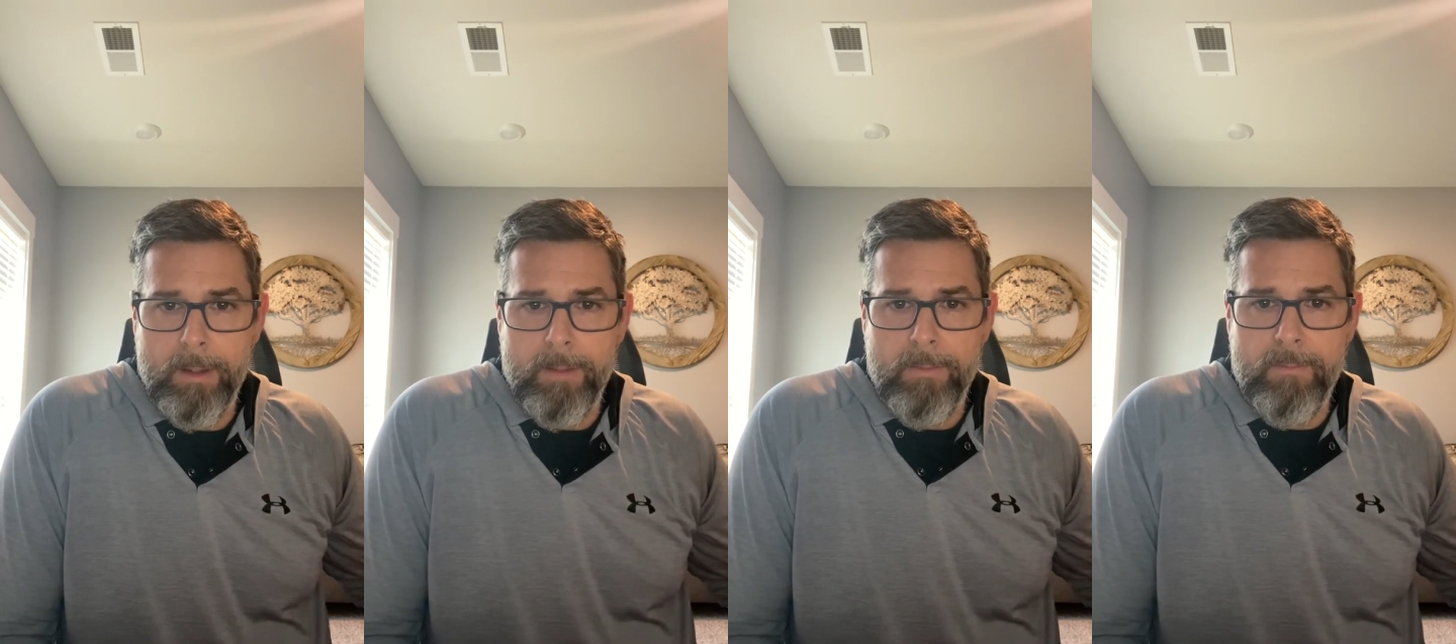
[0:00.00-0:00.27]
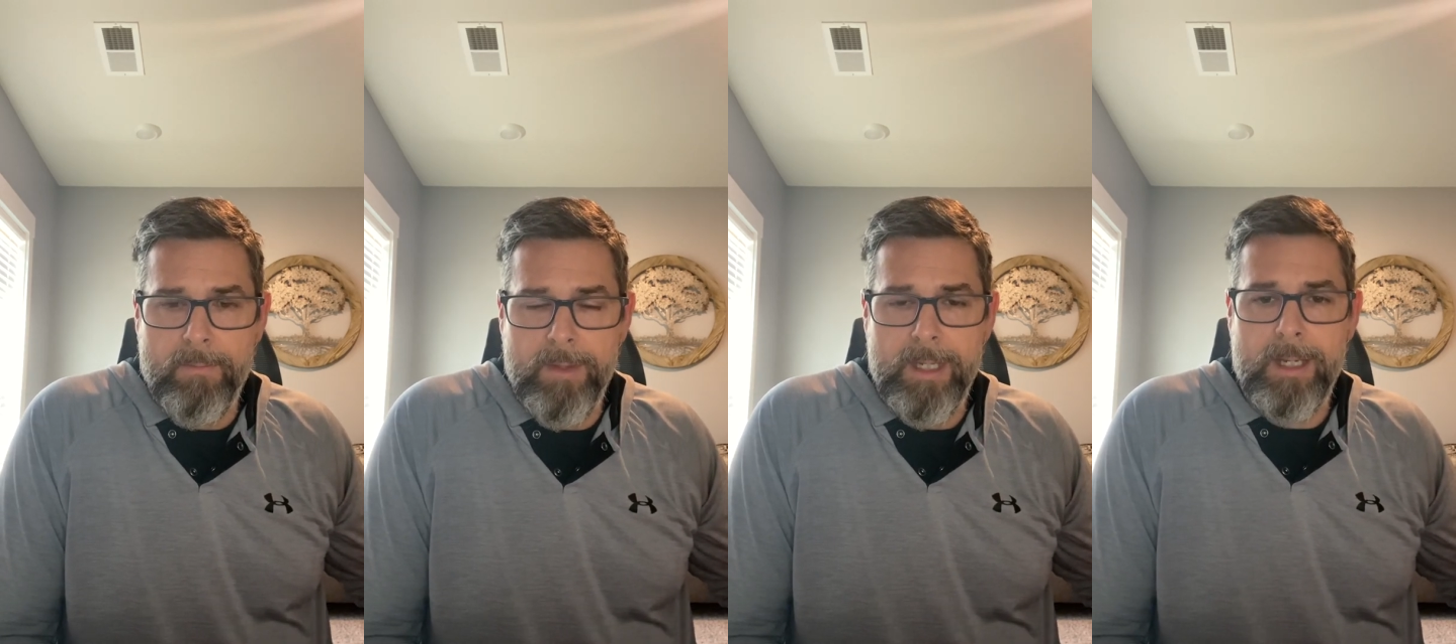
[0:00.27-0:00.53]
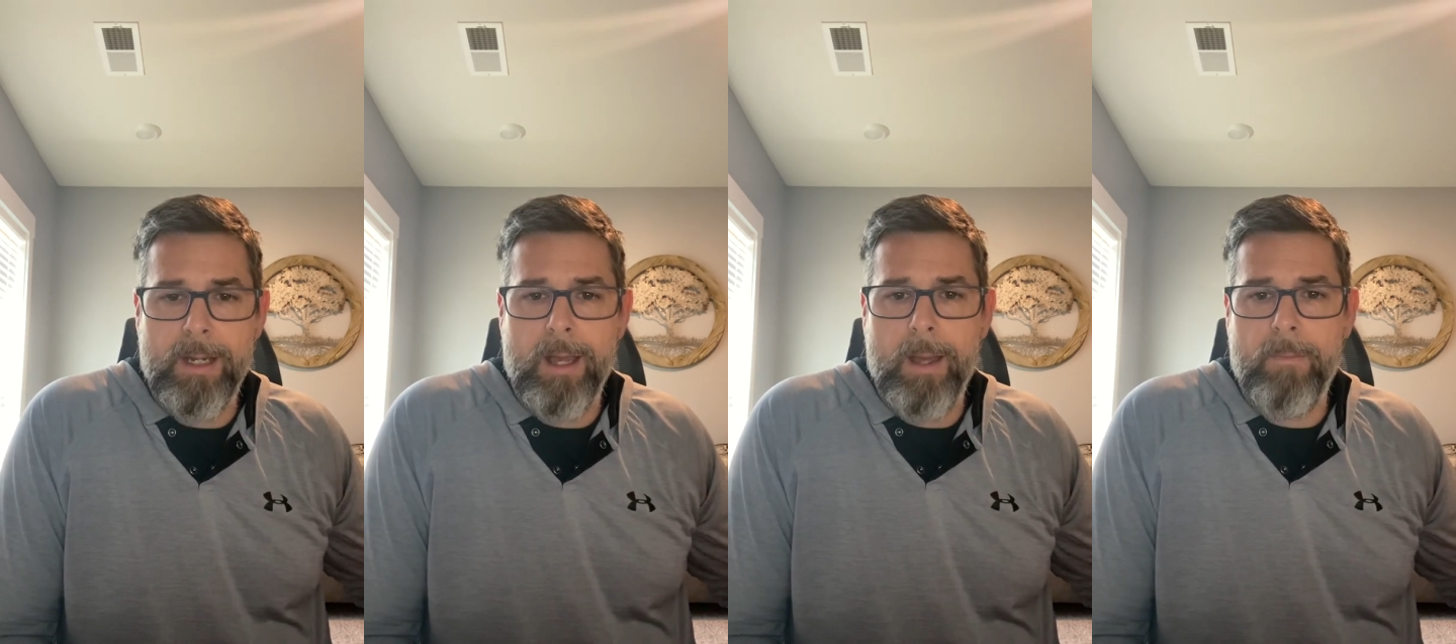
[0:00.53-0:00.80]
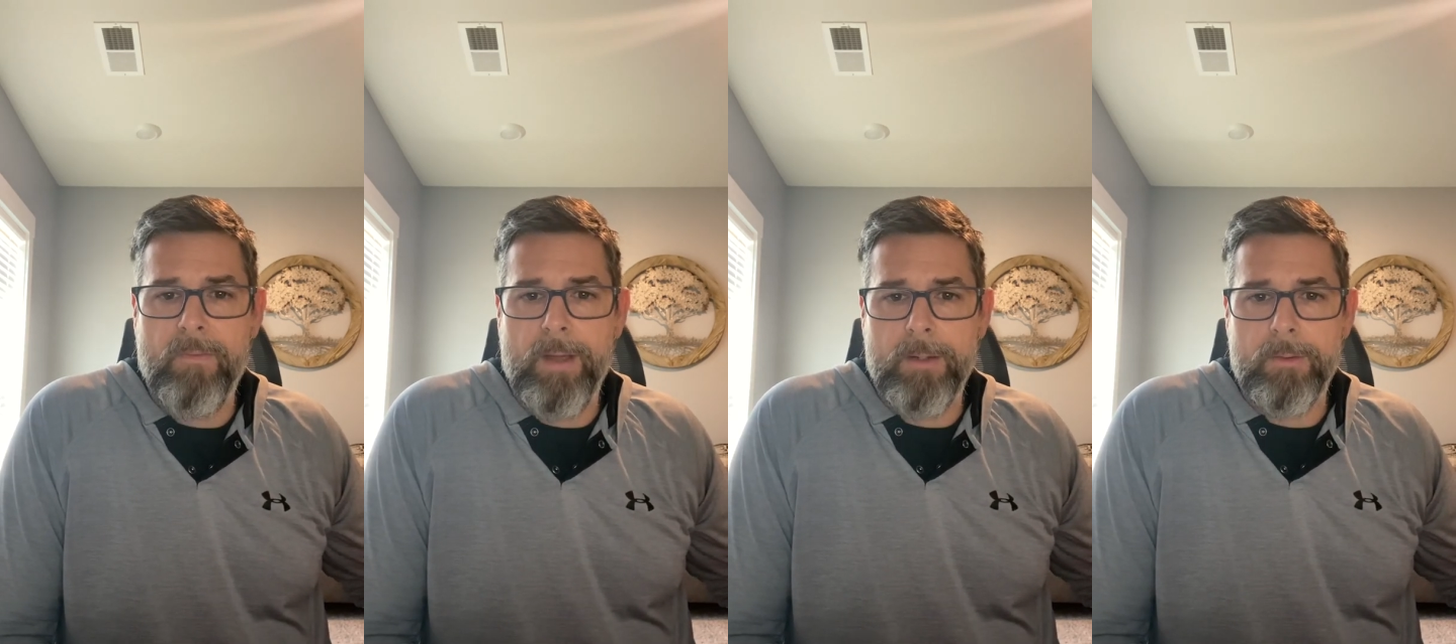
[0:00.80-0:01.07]

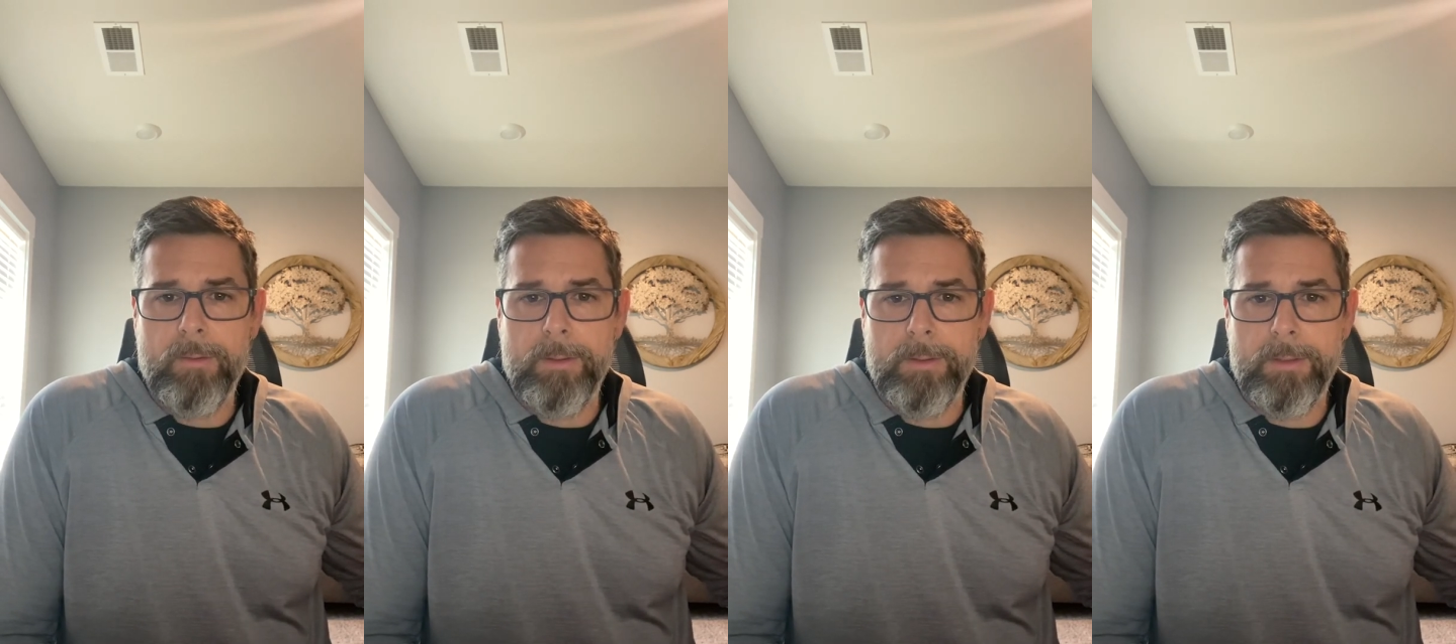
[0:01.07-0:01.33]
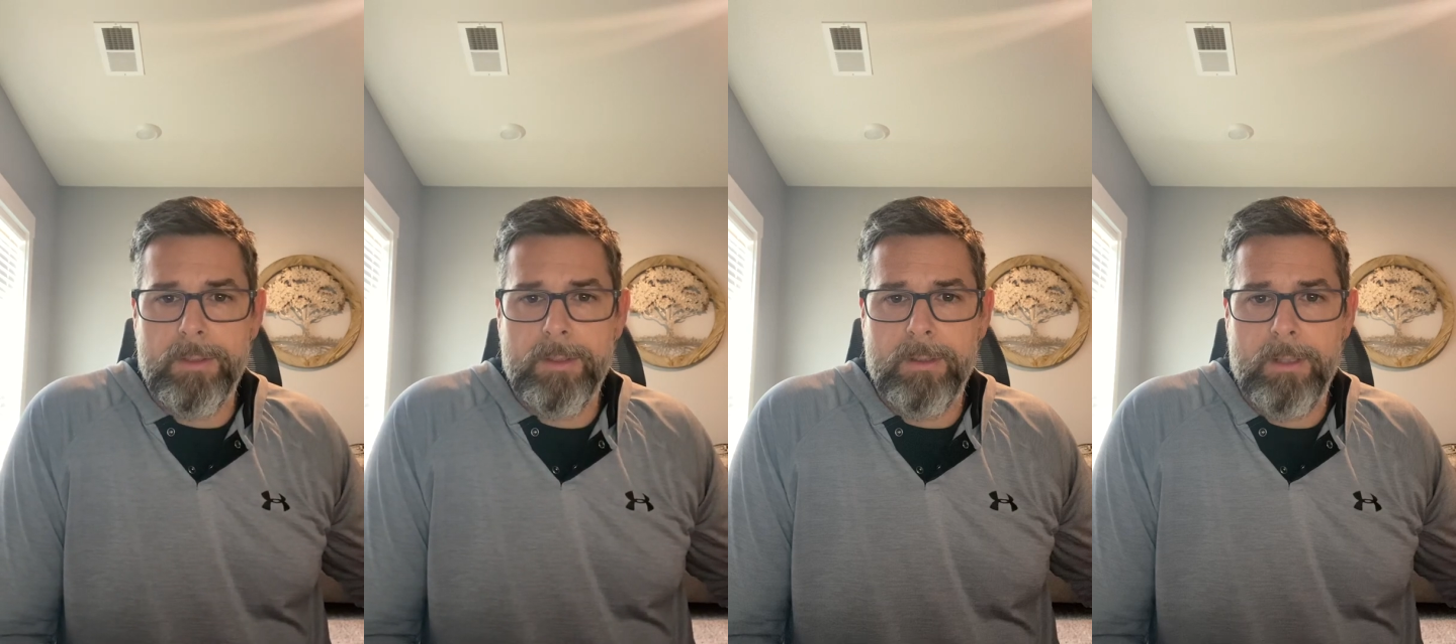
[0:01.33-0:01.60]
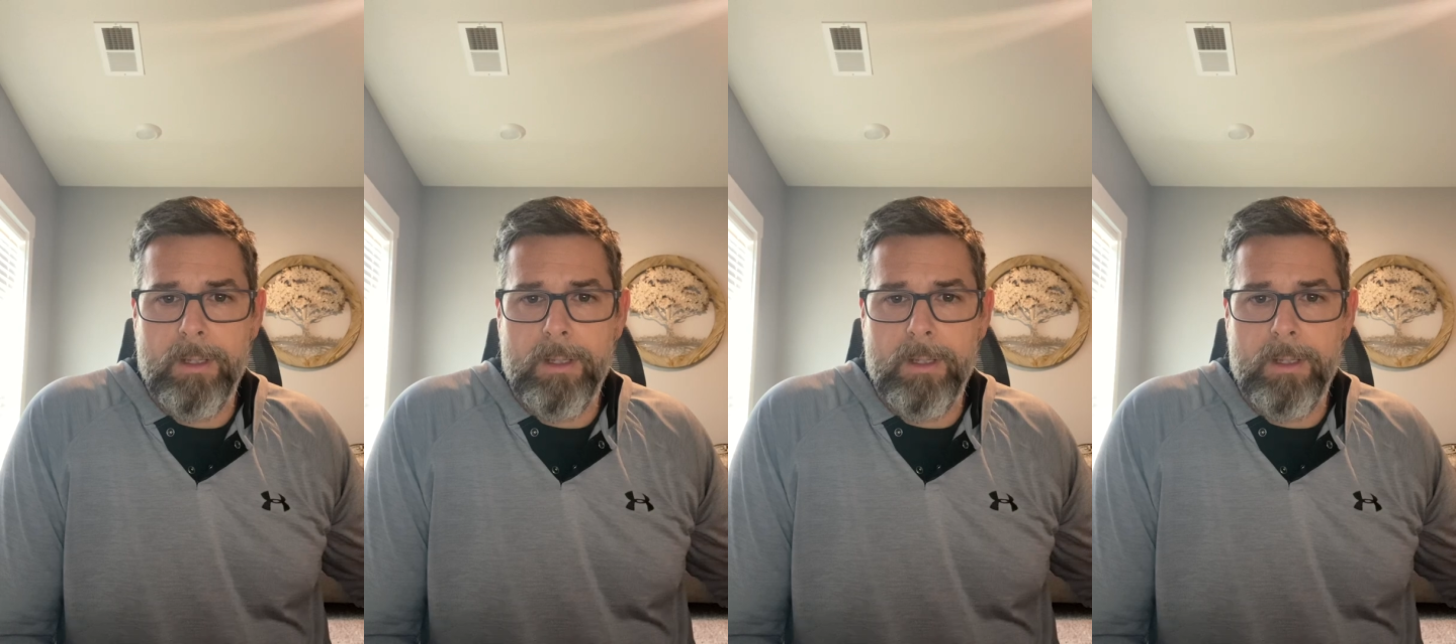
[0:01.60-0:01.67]
Vietnam veterans